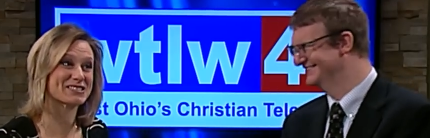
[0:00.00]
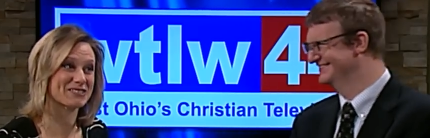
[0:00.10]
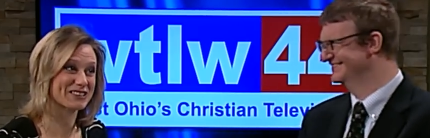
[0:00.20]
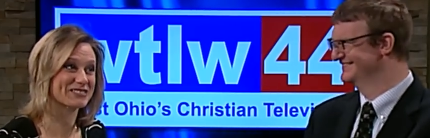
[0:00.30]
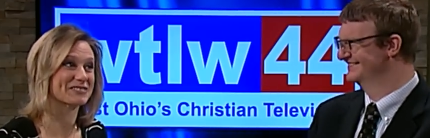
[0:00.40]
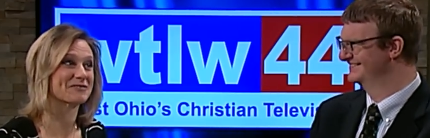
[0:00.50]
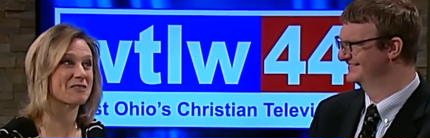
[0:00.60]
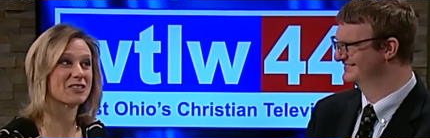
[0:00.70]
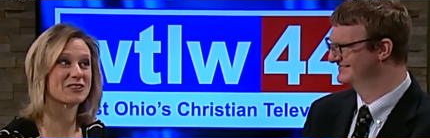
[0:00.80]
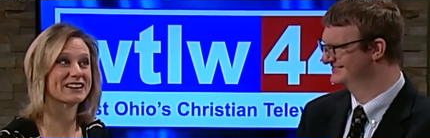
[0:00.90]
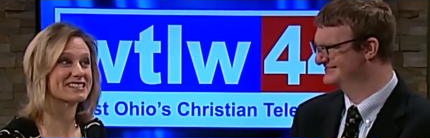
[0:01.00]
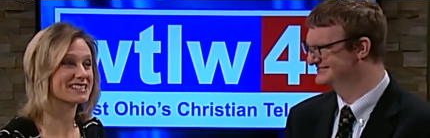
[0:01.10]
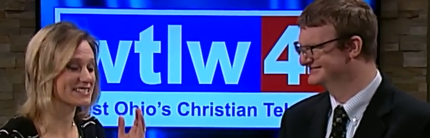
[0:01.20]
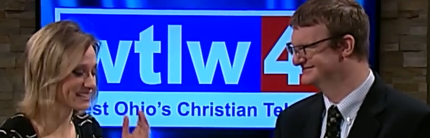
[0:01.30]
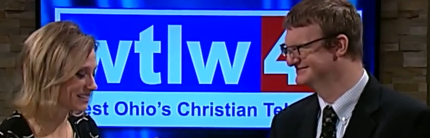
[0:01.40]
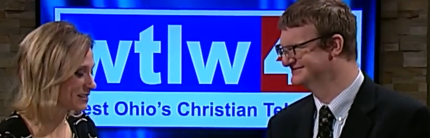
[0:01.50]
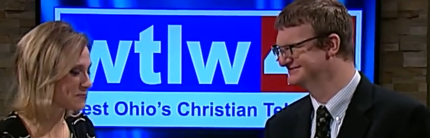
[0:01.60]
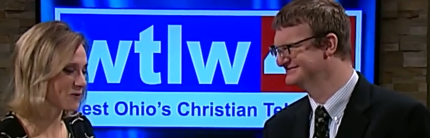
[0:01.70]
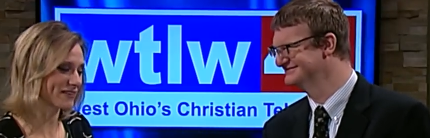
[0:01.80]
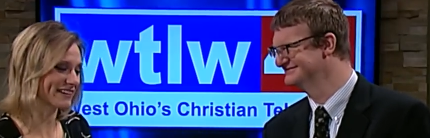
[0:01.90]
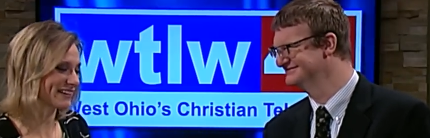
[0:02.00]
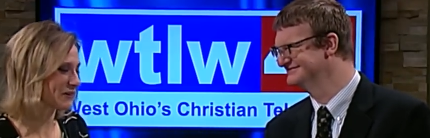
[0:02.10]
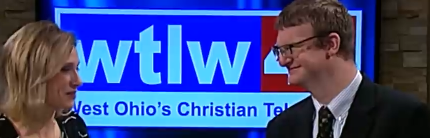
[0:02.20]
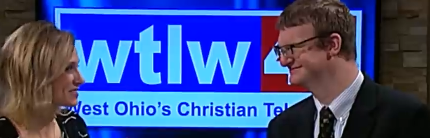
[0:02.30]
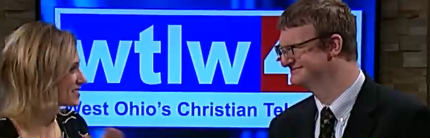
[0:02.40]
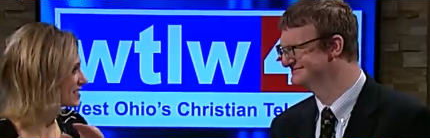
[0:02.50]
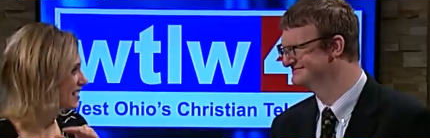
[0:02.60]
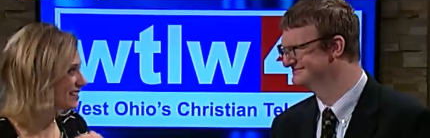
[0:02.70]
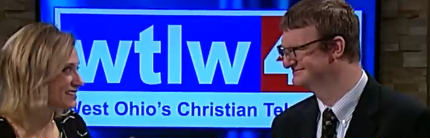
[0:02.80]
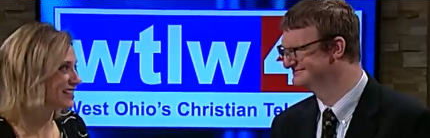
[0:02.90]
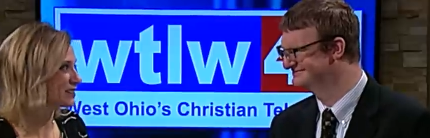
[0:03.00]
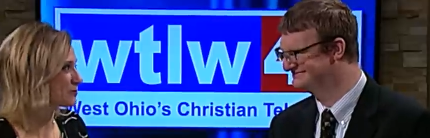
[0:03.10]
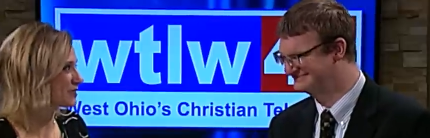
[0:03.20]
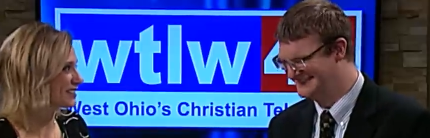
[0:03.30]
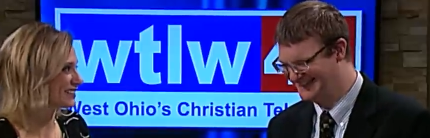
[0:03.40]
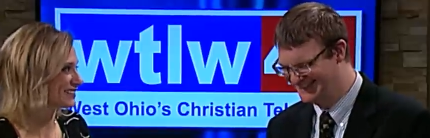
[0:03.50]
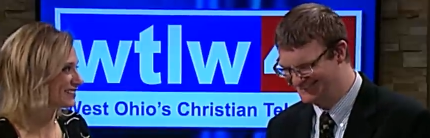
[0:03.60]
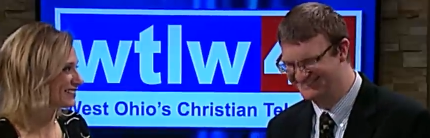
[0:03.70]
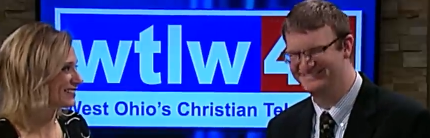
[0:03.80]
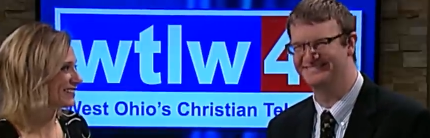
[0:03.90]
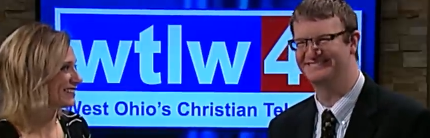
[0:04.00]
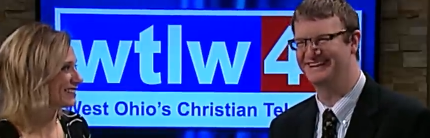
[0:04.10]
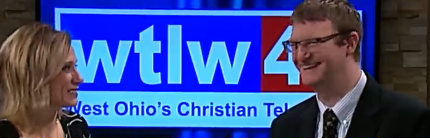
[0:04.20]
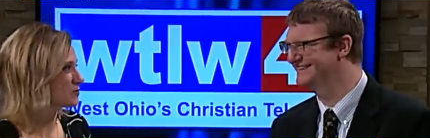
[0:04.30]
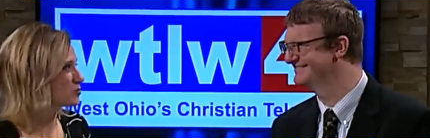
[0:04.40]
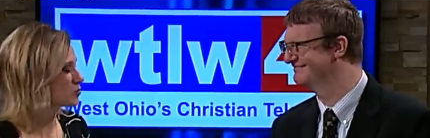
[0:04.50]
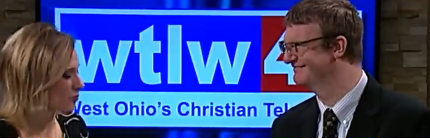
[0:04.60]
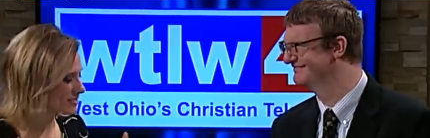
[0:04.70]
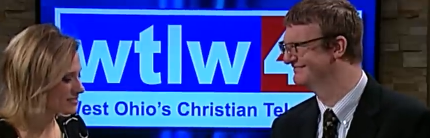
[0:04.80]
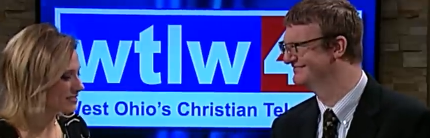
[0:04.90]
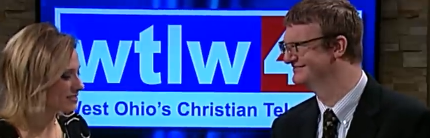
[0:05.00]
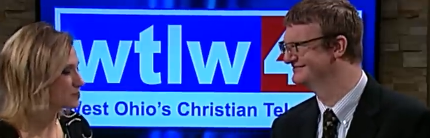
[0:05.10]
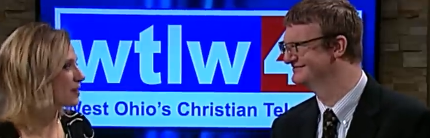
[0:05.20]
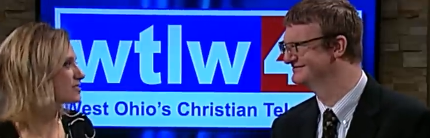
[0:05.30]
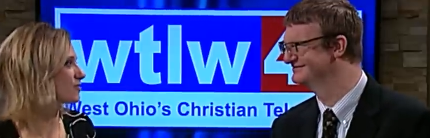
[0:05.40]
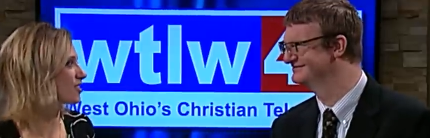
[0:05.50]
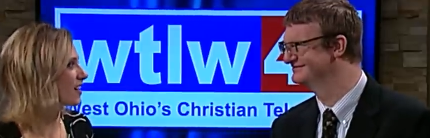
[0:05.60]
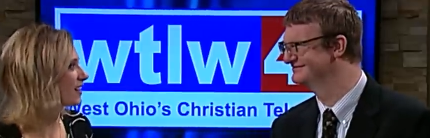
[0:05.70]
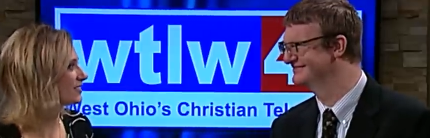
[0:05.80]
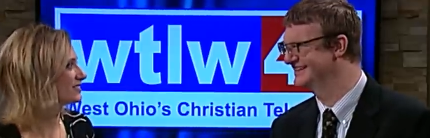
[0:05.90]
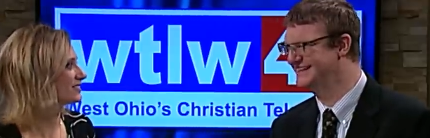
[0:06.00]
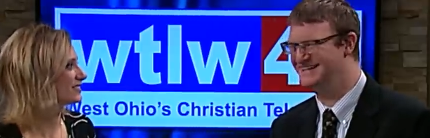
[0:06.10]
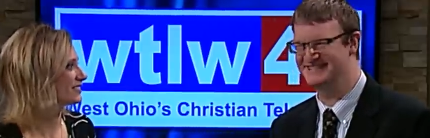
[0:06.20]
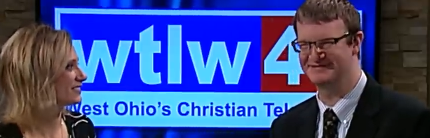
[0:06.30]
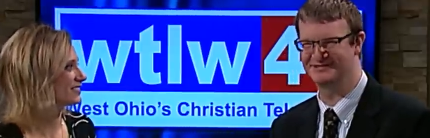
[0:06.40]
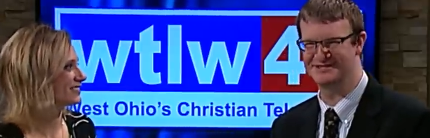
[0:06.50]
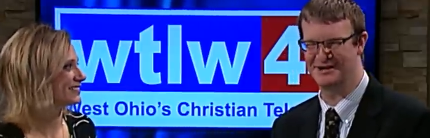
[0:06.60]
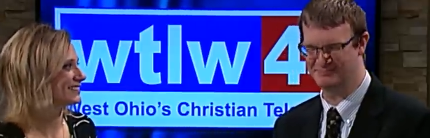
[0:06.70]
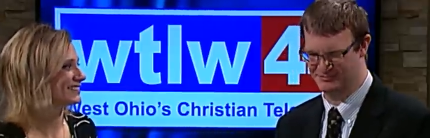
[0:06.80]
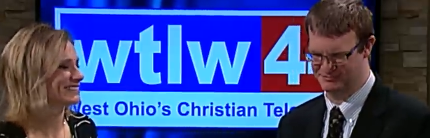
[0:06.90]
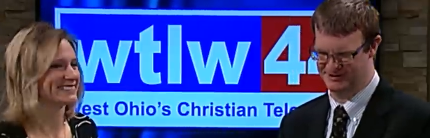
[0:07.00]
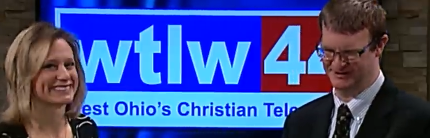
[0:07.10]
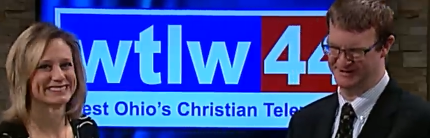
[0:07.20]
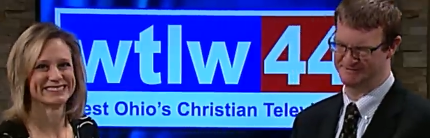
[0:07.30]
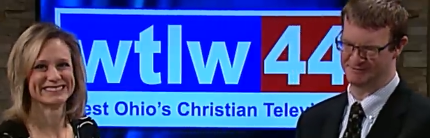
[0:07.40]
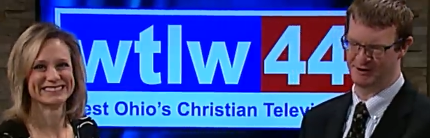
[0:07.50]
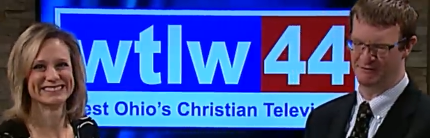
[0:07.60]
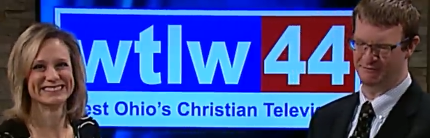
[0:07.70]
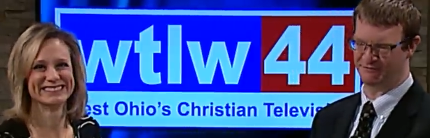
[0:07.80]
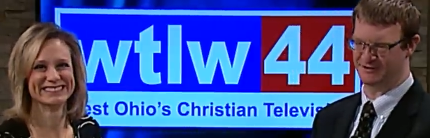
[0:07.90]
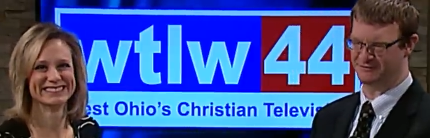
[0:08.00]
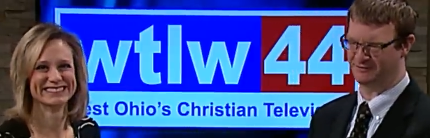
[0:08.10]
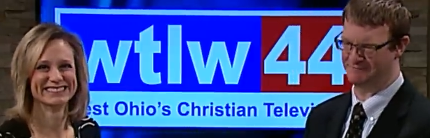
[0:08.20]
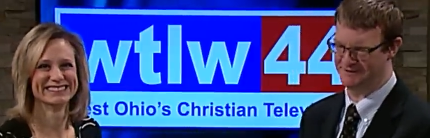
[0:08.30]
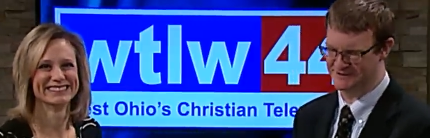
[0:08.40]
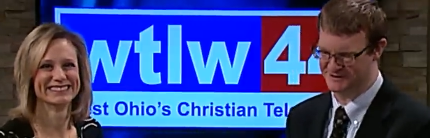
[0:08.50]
Speaker 1: true. Whether it's a Sunday morning or just any day of the week. Yeah. Yeah. Dressing his best for God.
Speaker 2: He is, and we'll talk more about him in a moment. But first, Philippians